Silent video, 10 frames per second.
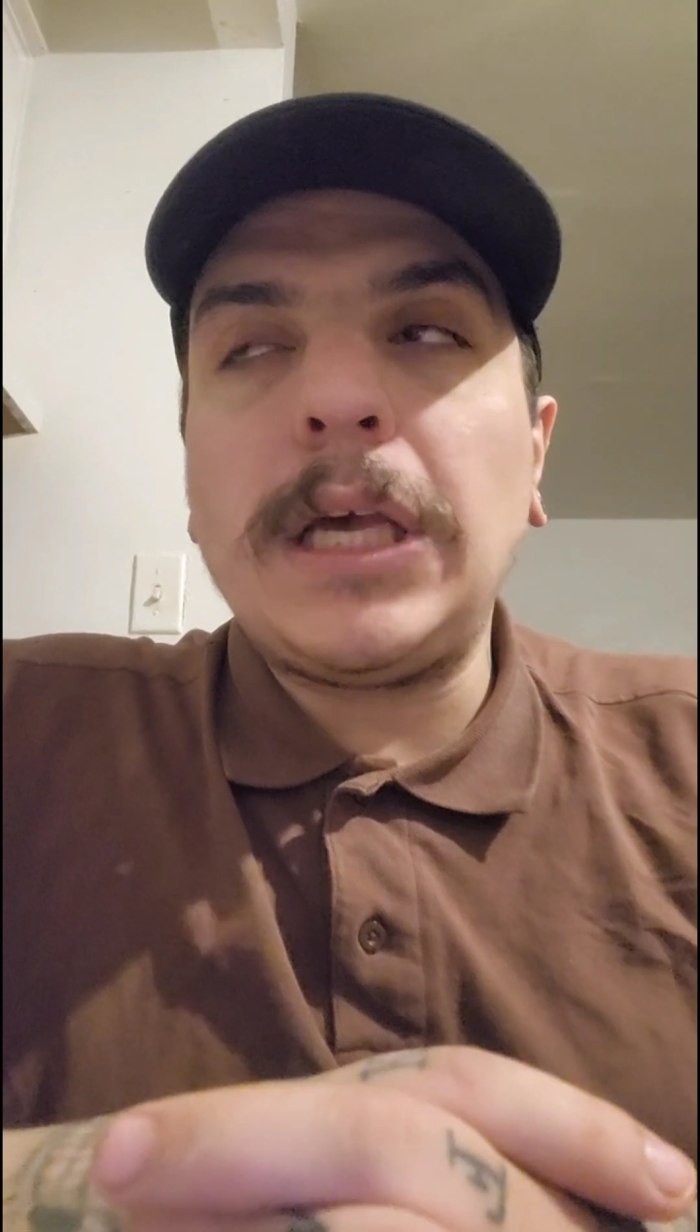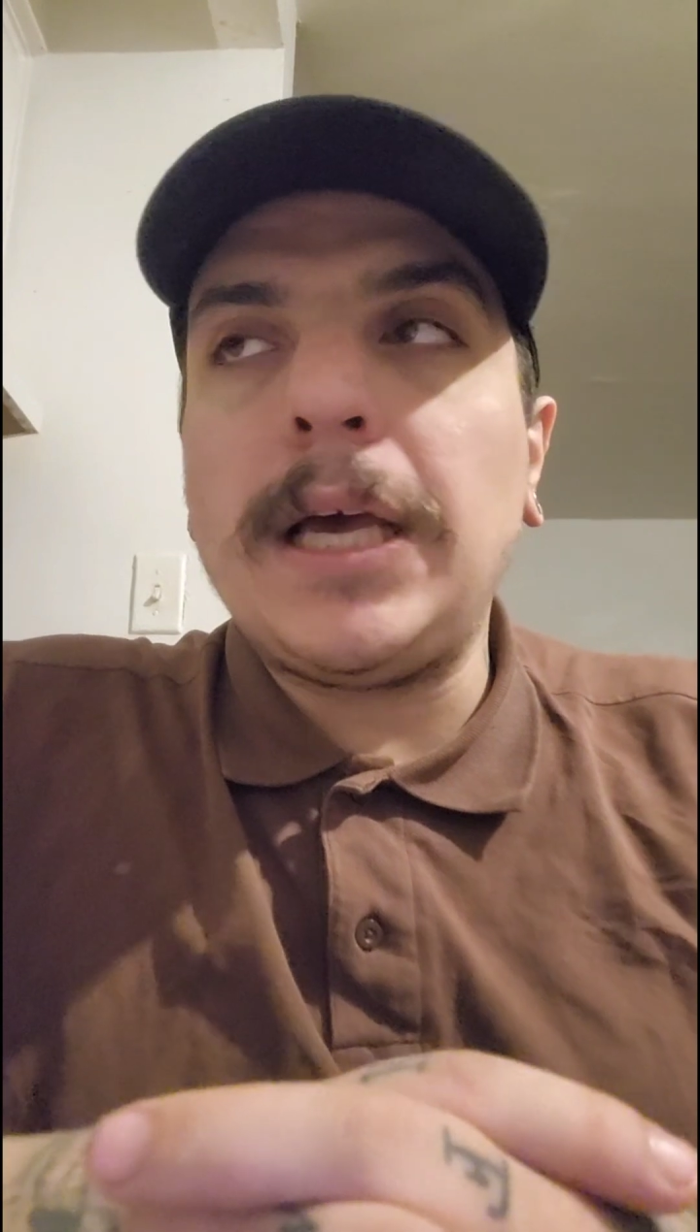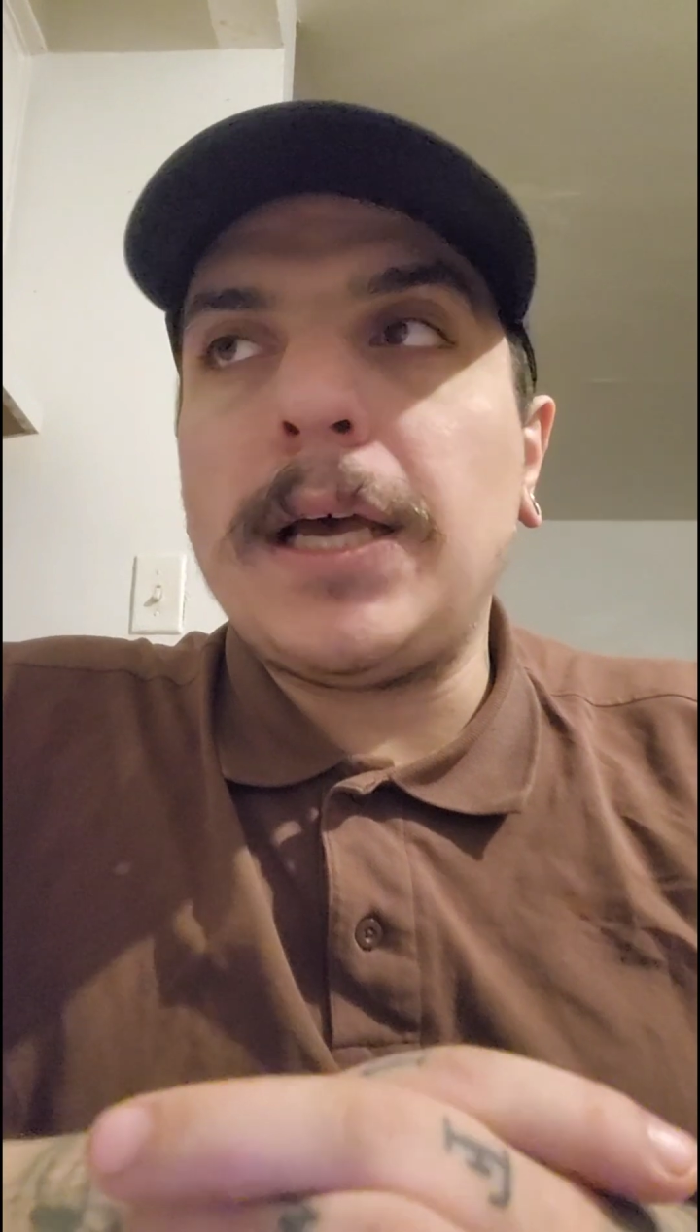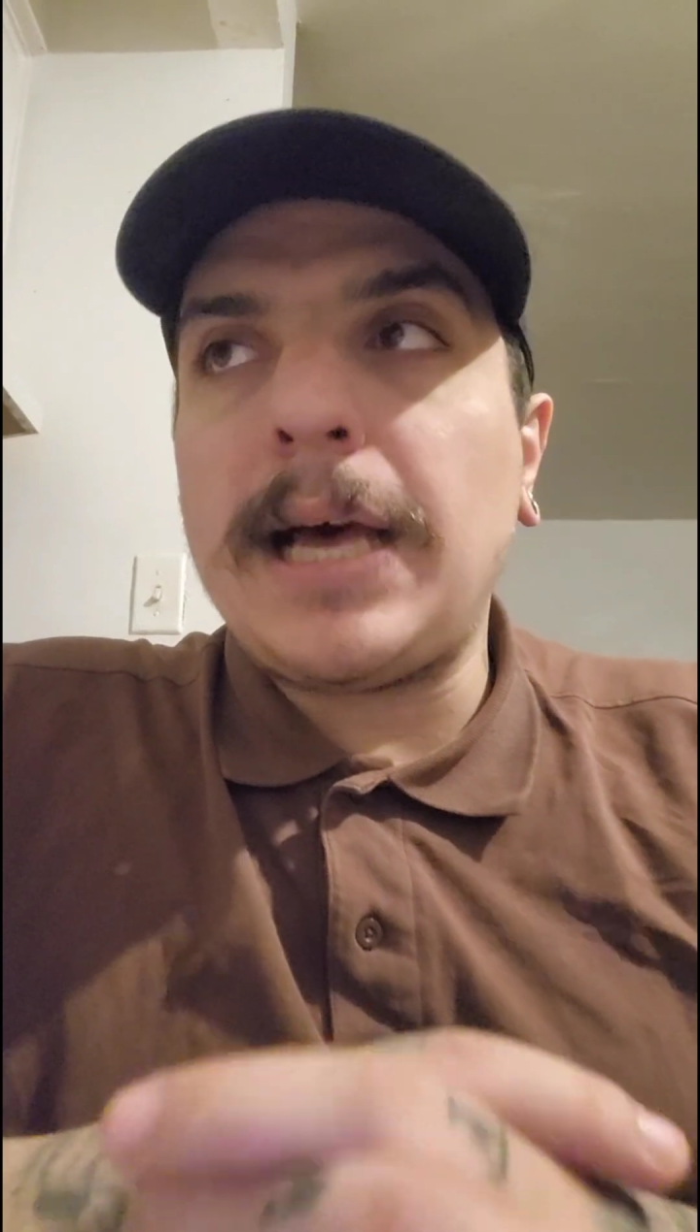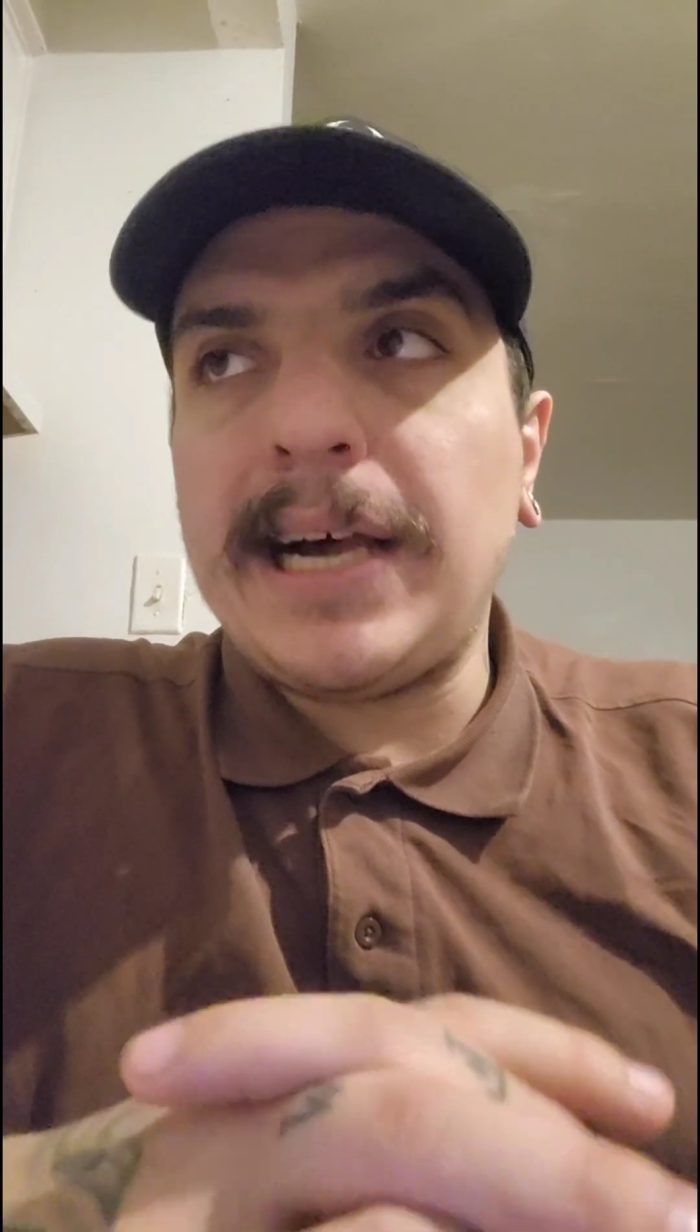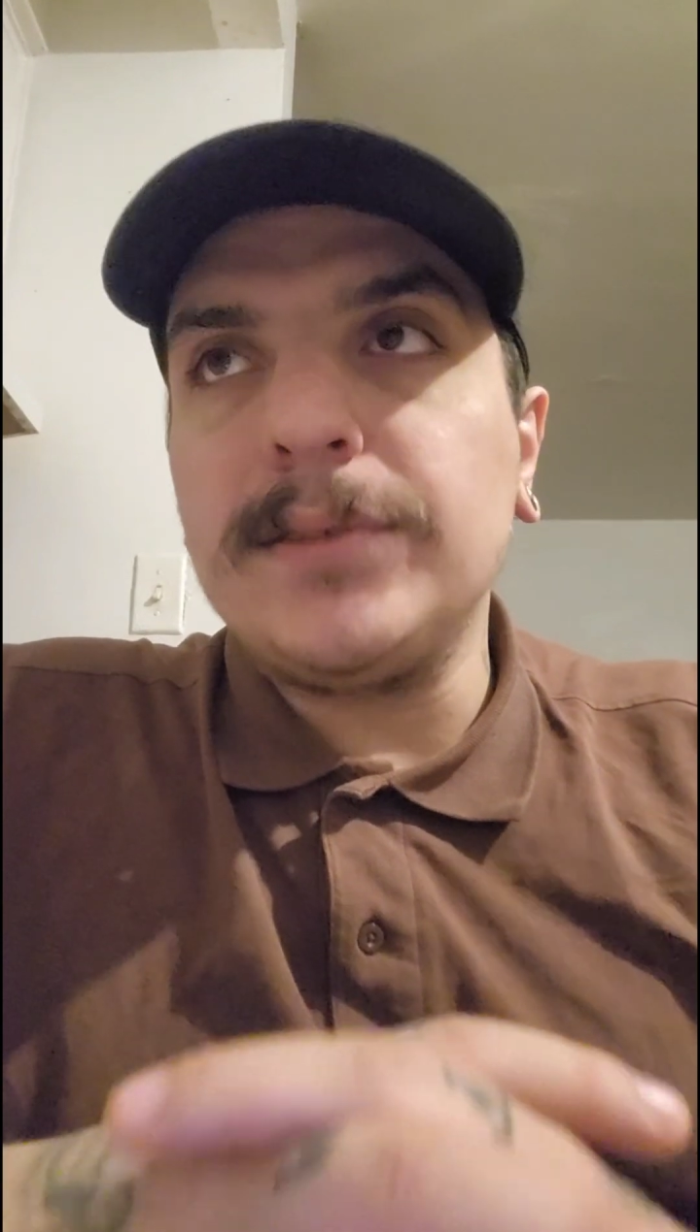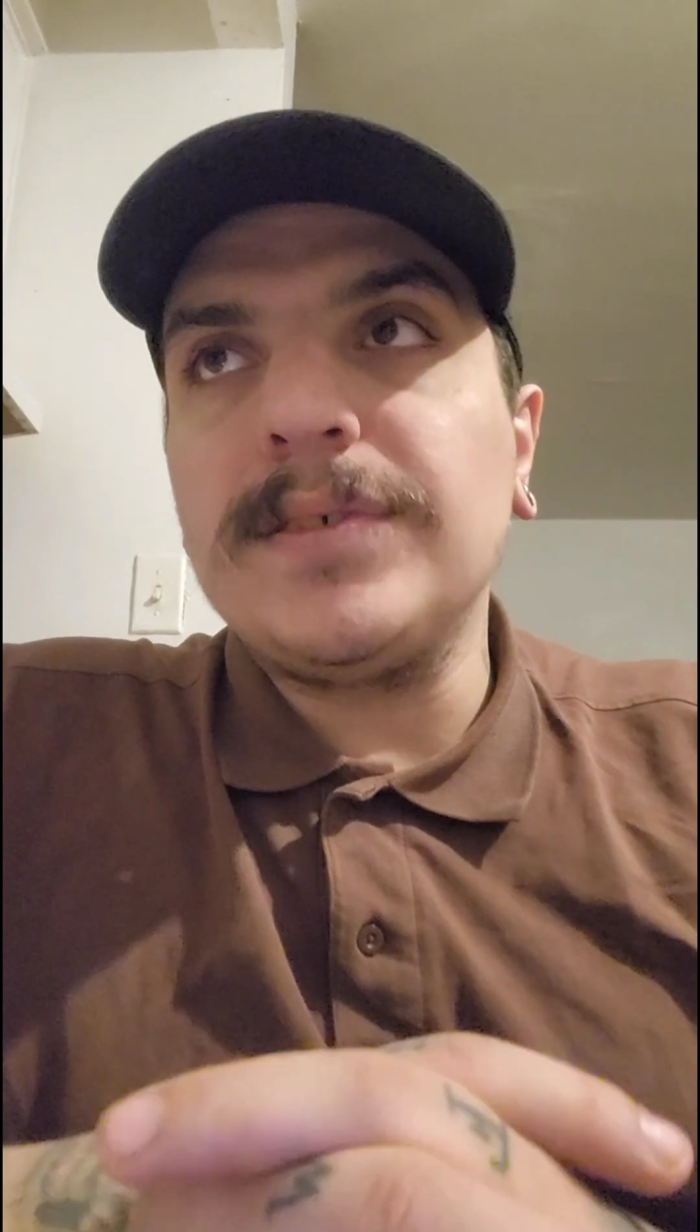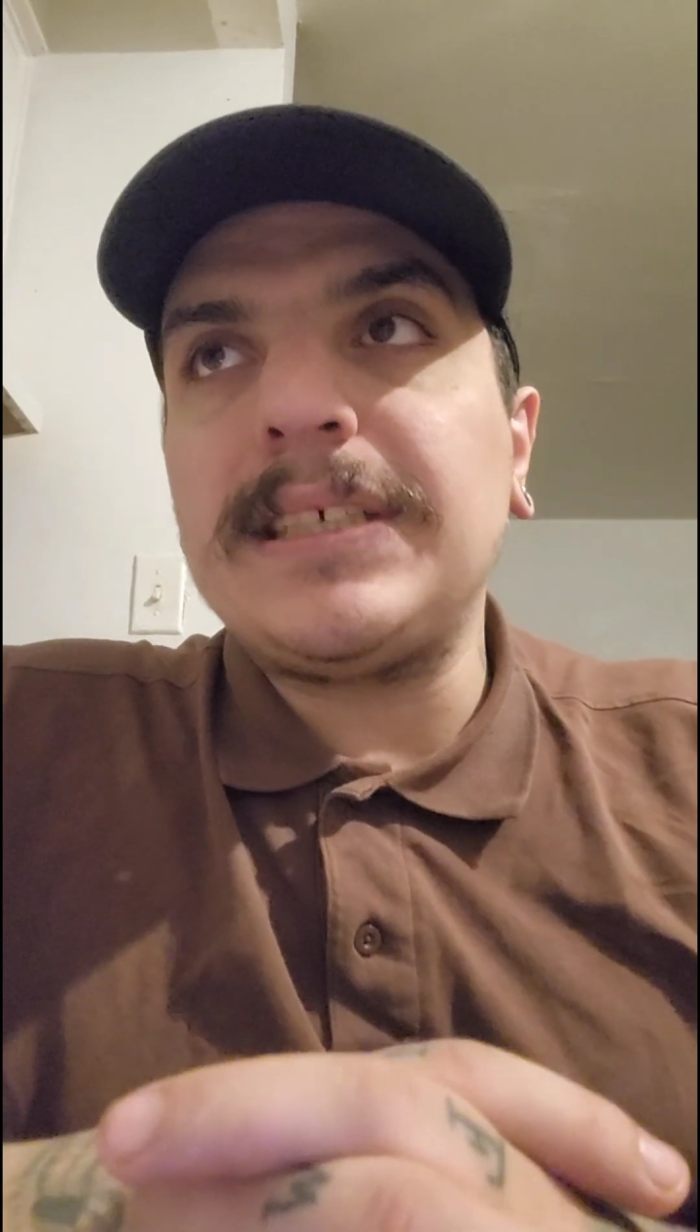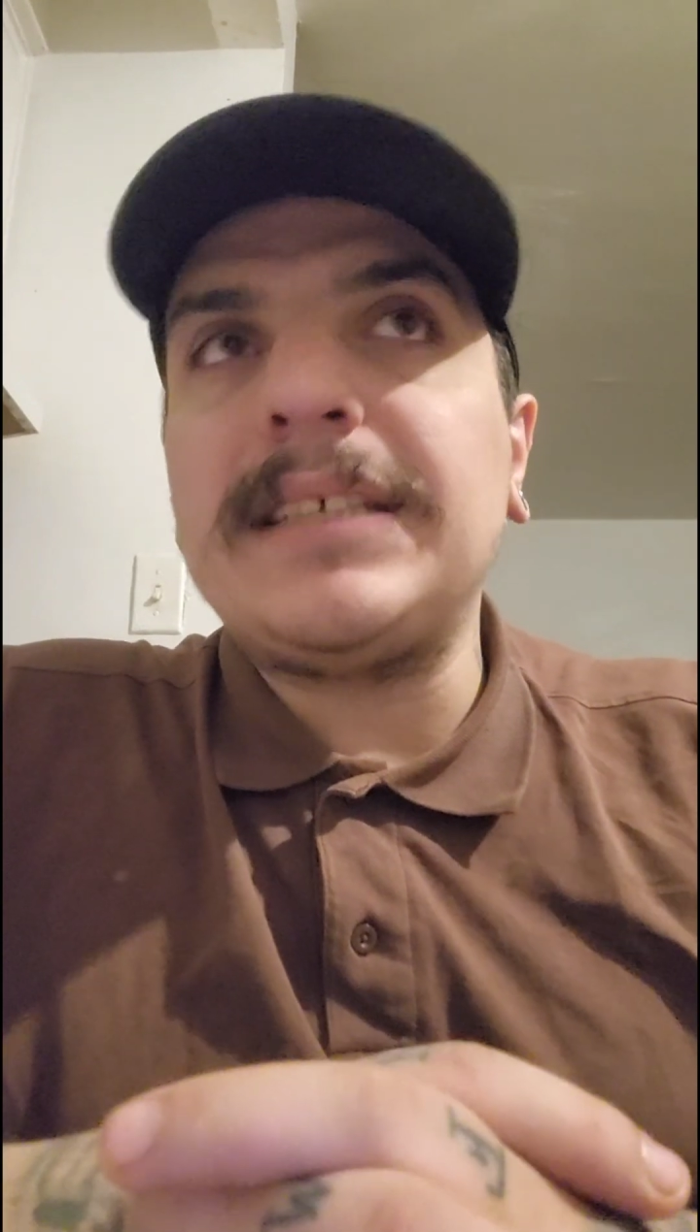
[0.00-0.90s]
house